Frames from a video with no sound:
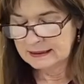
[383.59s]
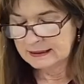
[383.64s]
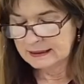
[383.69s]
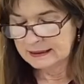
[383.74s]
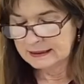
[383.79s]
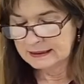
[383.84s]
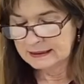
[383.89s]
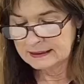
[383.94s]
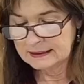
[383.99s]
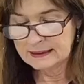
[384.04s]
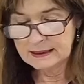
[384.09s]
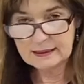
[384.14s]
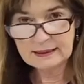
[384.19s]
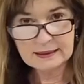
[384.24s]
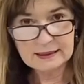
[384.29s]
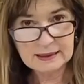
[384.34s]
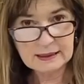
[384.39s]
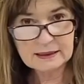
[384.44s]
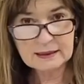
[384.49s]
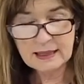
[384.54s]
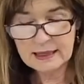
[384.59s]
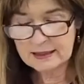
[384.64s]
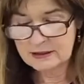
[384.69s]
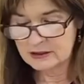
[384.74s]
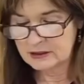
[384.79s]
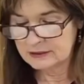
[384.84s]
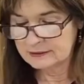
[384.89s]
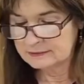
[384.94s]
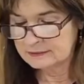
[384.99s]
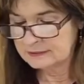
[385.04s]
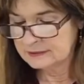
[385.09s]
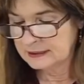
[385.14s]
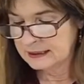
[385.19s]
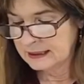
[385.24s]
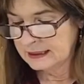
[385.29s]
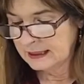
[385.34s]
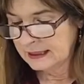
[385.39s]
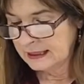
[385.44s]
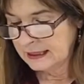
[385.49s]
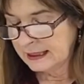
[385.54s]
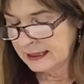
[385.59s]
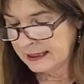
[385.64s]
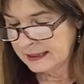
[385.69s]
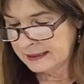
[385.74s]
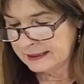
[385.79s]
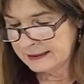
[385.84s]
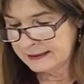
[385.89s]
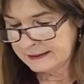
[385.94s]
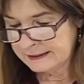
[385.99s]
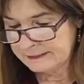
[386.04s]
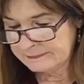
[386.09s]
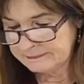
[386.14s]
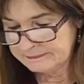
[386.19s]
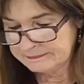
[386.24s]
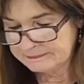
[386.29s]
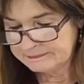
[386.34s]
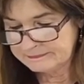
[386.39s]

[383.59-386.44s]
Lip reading: in a letter. And